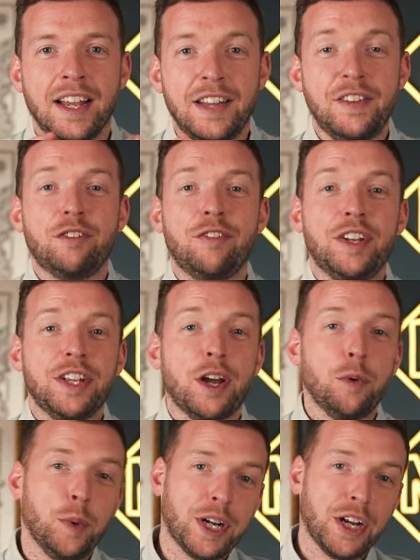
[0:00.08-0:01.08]
In this
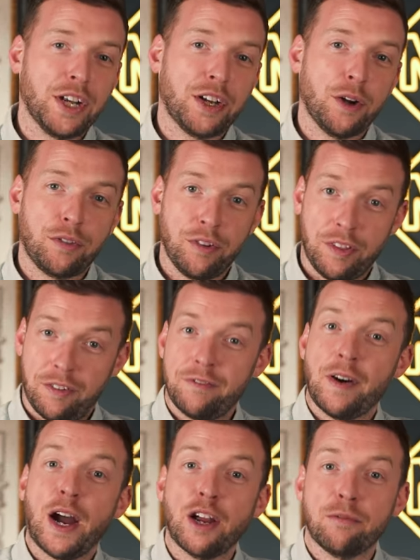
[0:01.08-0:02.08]
video, we're going to go through the
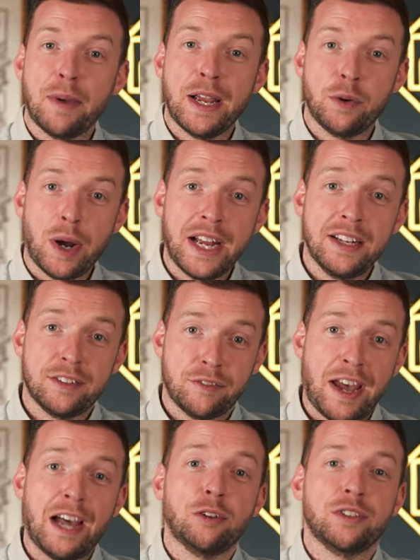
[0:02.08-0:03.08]
five main ways
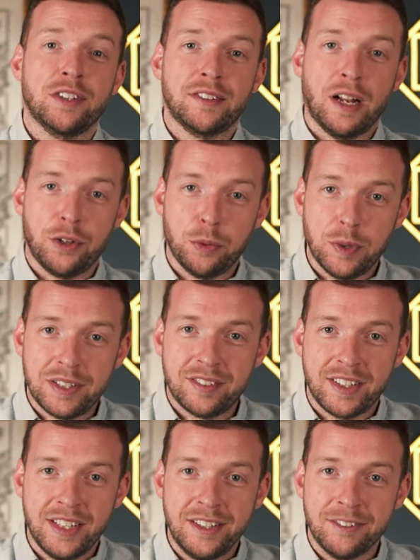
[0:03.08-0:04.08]
of how to sell your
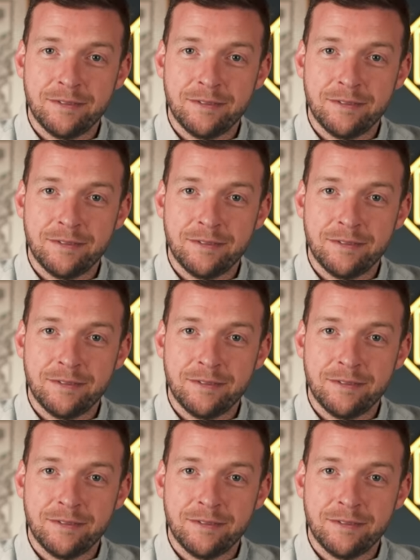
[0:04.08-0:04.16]
whiskey.